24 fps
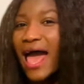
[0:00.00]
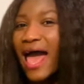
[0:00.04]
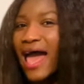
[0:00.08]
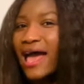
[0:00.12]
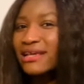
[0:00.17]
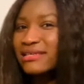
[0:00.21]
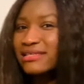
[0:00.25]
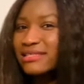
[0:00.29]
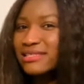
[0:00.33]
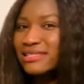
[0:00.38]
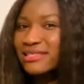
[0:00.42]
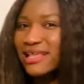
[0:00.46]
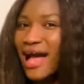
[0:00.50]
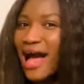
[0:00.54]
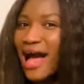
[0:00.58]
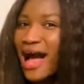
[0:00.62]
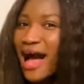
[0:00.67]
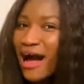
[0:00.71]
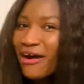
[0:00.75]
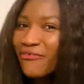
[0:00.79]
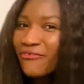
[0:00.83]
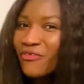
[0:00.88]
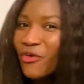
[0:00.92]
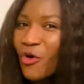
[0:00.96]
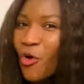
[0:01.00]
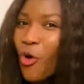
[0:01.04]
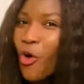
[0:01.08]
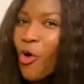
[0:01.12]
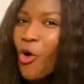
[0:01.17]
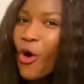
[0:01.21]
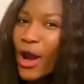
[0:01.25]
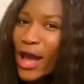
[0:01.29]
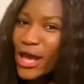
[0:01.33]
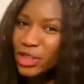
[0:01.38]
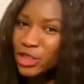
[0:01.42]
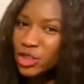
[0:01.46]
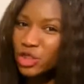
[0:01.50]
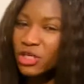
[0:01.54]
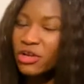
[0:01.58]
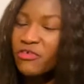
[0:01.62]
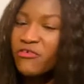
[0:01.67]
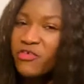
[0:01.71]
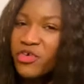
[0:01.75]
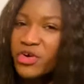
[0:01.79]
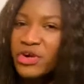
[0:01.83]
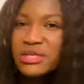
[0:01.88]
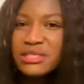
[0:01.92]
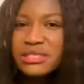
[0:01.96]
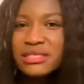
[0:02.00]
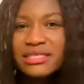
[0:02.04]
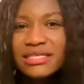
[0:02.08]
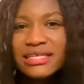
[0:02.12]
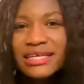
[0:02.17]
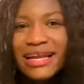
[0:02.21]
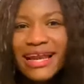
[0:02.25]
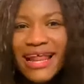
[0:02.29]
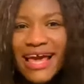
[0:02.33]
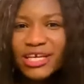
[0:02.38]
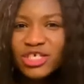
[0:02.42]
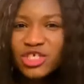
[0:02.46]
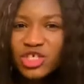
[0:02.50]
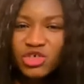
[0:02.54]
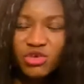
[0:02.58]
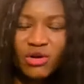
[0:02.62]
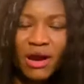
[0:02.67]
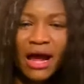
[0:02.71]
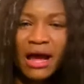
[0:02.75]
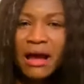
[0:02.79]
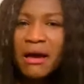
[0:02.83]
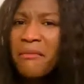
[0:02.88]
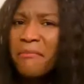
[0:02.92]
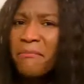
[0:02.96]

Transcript: a staff or a university lecturer.